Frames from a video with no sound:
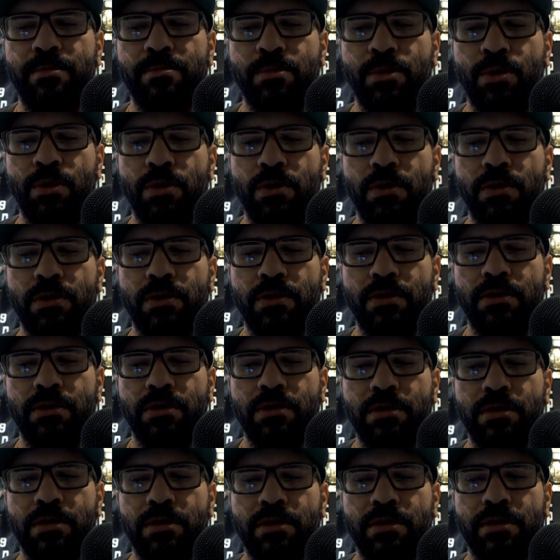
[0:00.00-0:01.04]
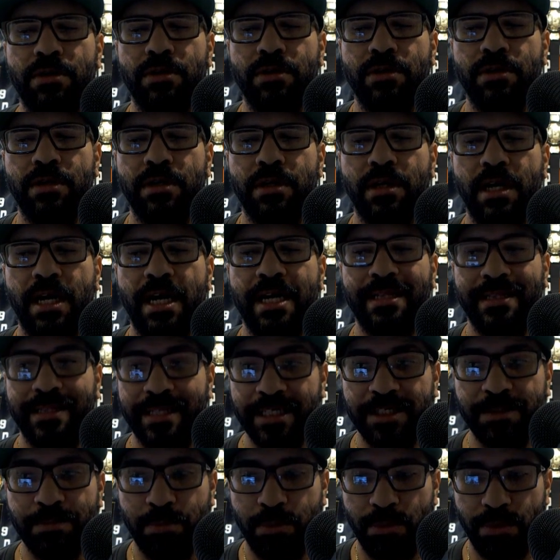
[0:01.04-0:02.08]
more. At
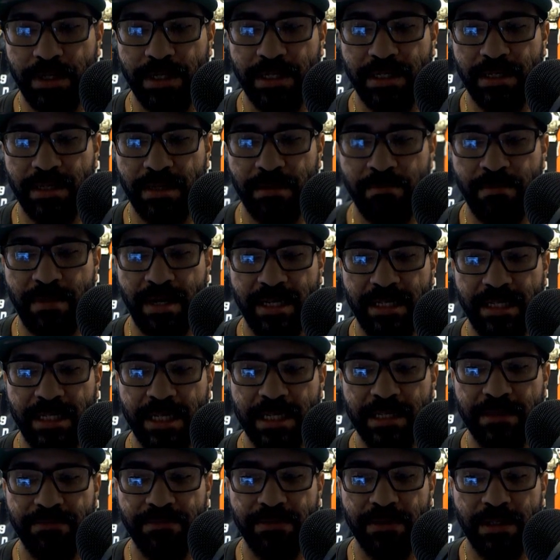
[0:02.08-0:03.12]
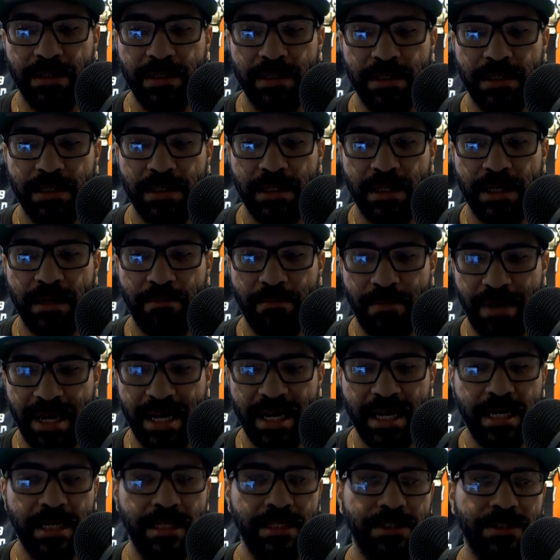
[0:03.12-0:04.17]
this point in my life, at my
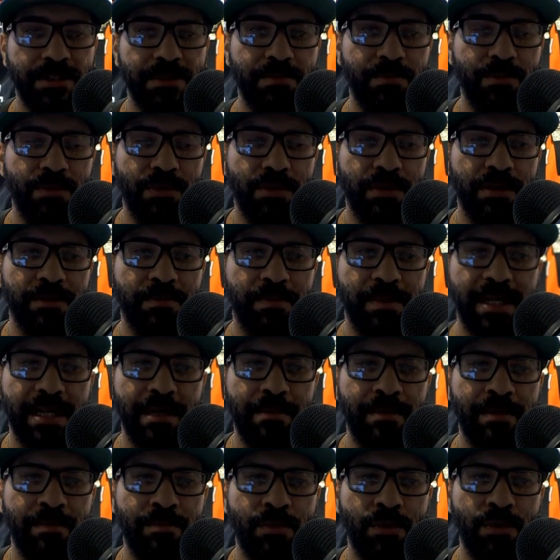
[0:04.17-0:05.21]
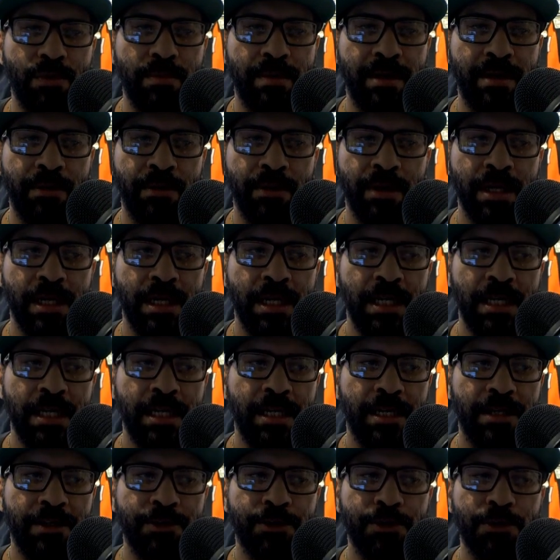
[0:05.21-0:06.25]
age, it's becoming more about
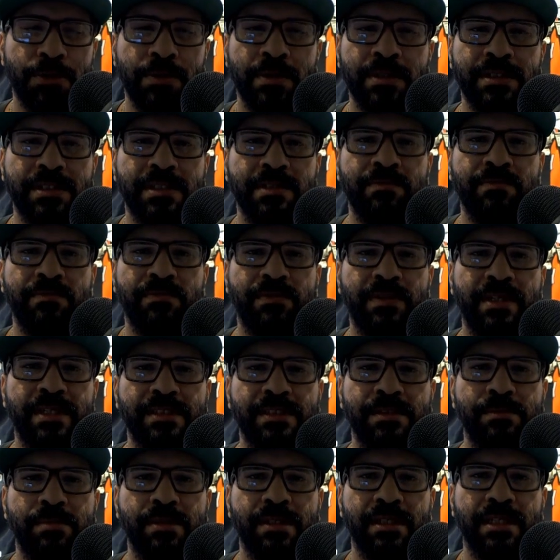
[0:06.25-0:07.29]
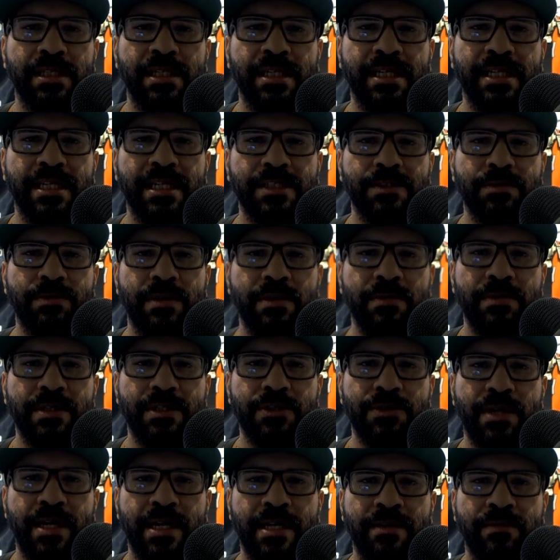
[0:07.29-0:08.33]
endurance and flexibility. That's what I want to
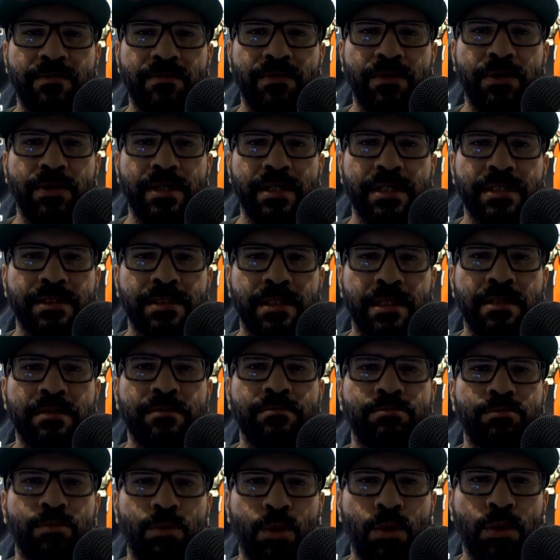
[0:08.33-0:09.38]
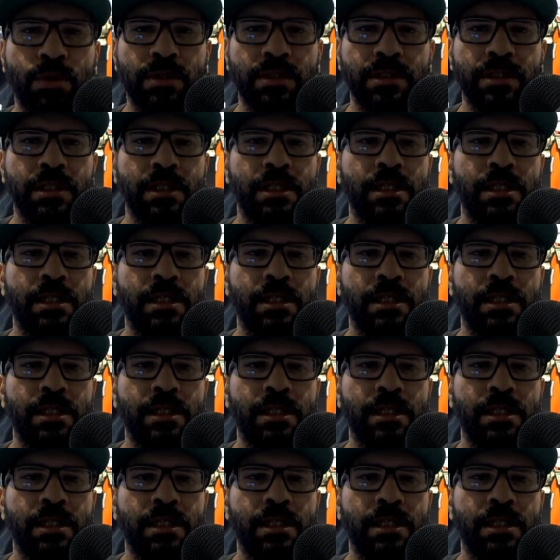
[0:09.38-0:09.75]
try and focus on more.